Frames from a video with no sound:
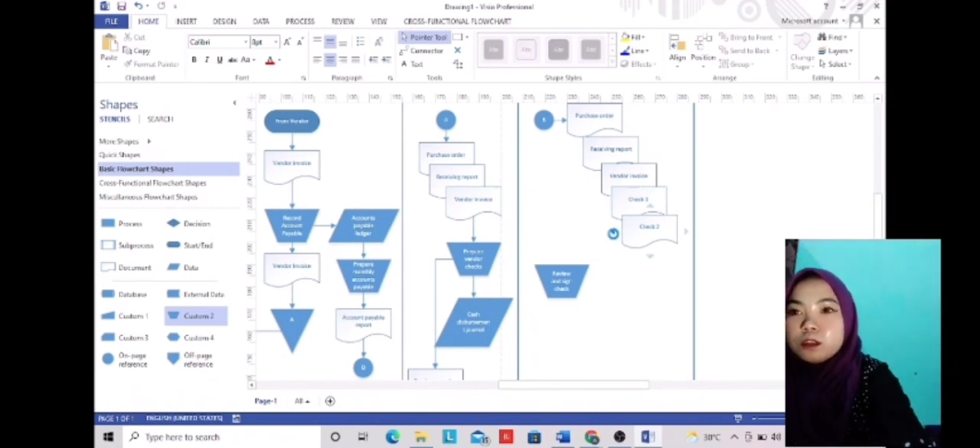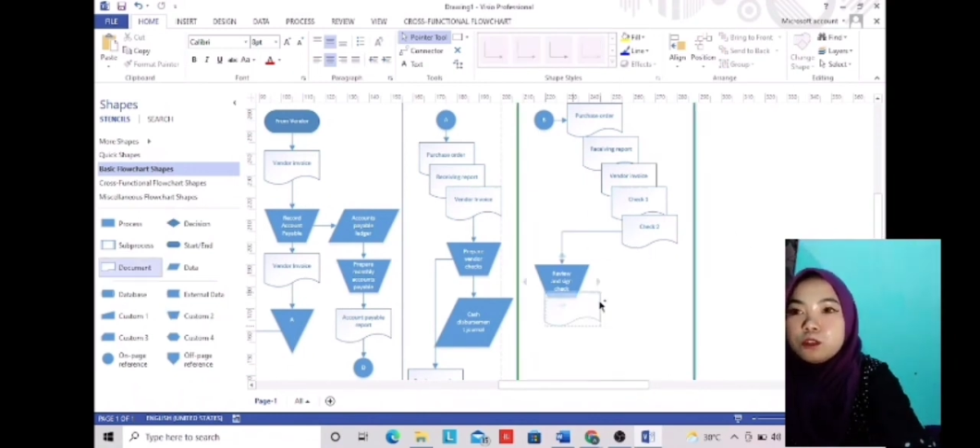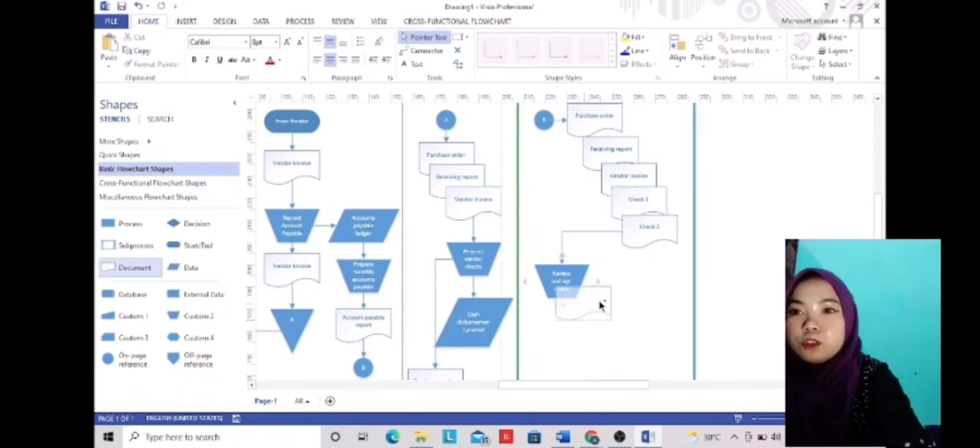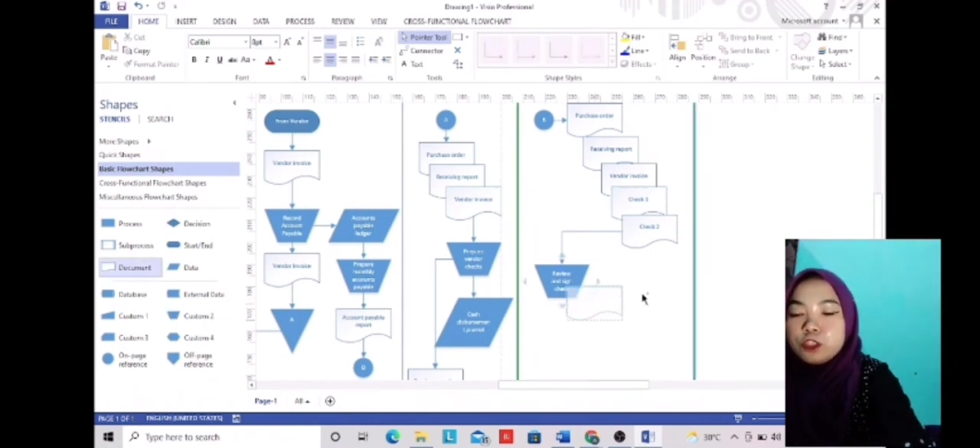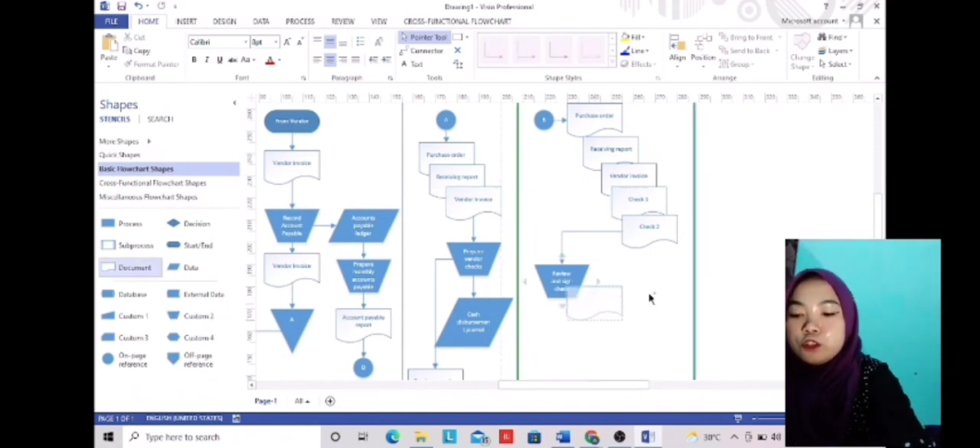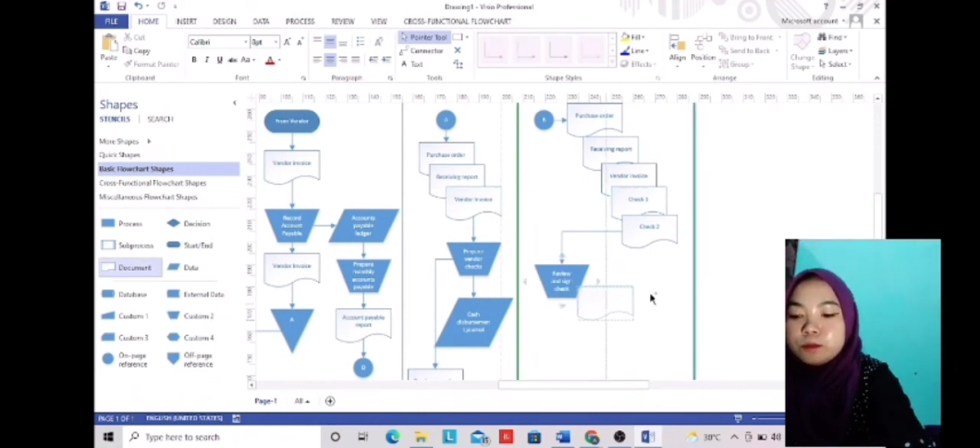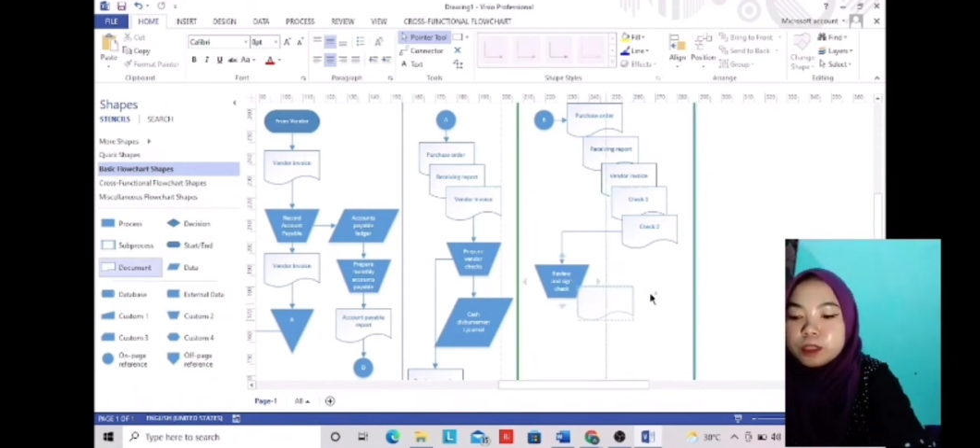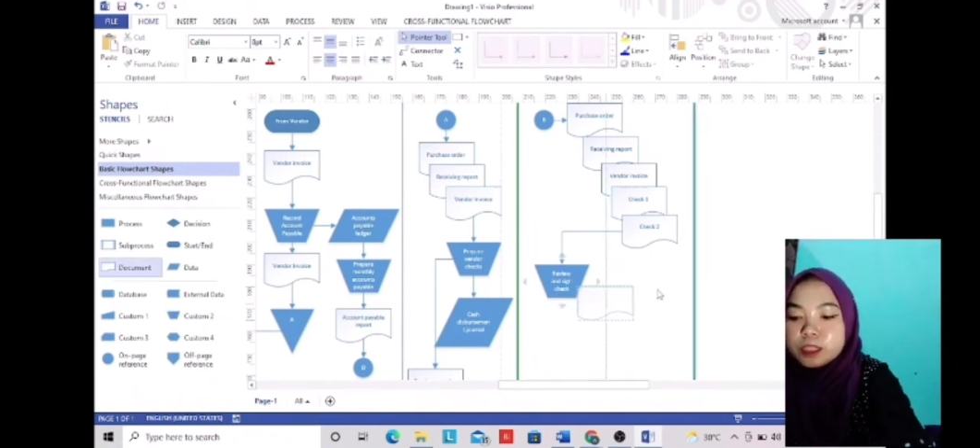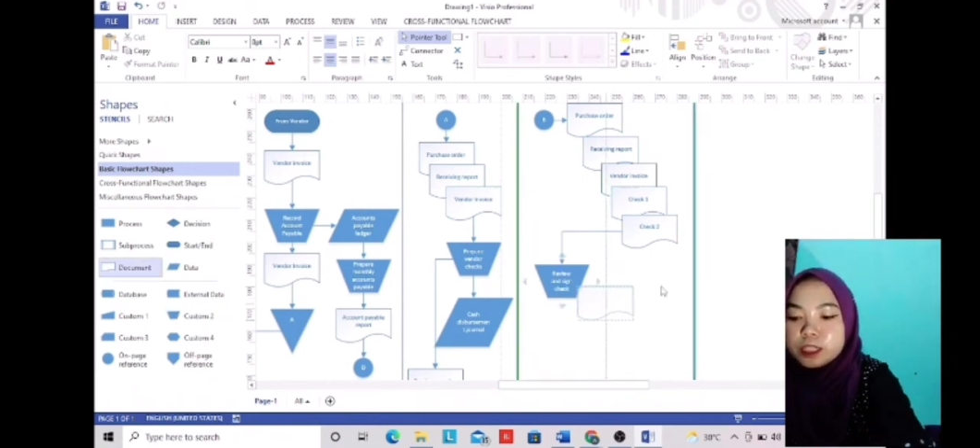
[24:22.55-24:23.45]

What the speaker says: document